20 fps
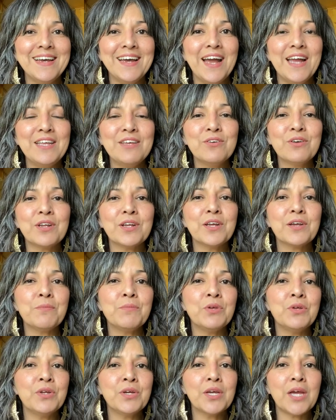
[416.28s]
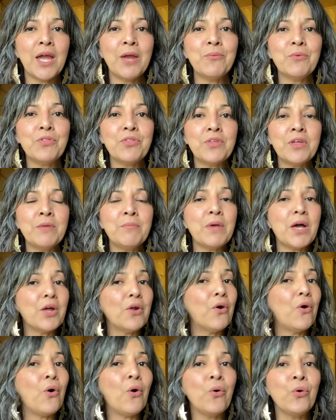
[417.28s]
and you can communicate with them
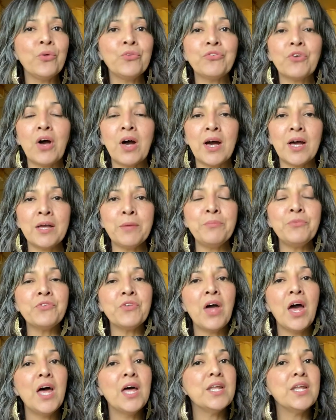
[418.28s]
at all times,